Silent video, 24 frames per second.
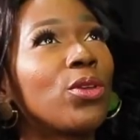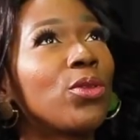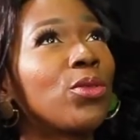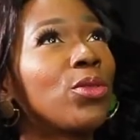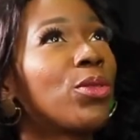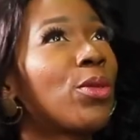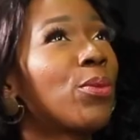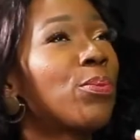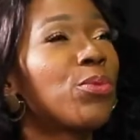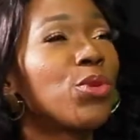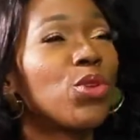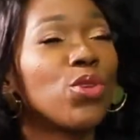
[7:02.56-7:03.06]

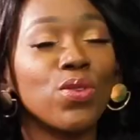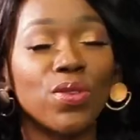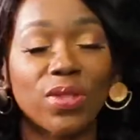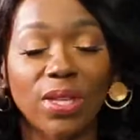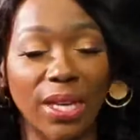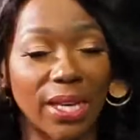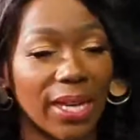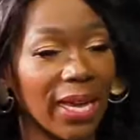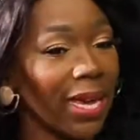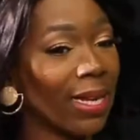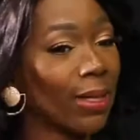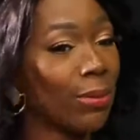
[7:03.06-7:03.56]
the
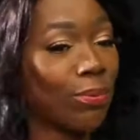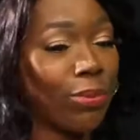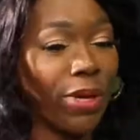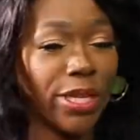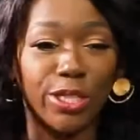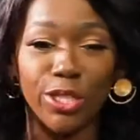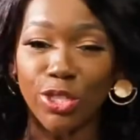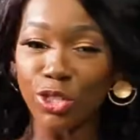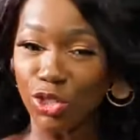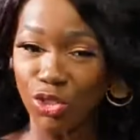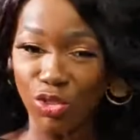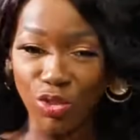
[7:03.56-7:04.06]
music and
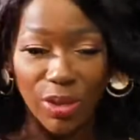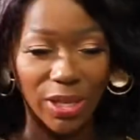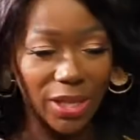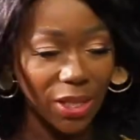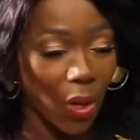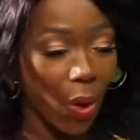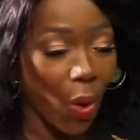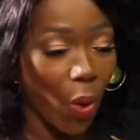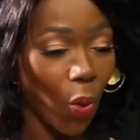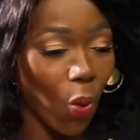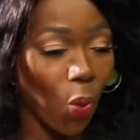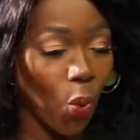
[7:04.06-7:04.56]
ministering,
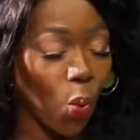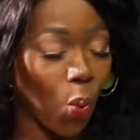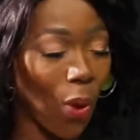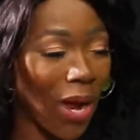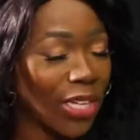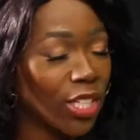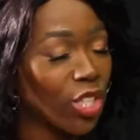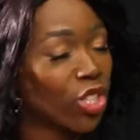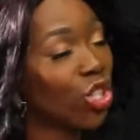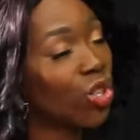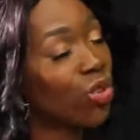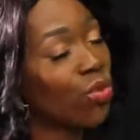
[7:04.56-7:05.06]

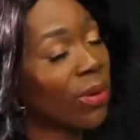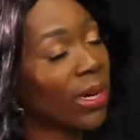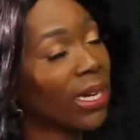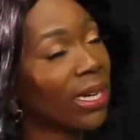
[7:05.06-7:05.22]
when did you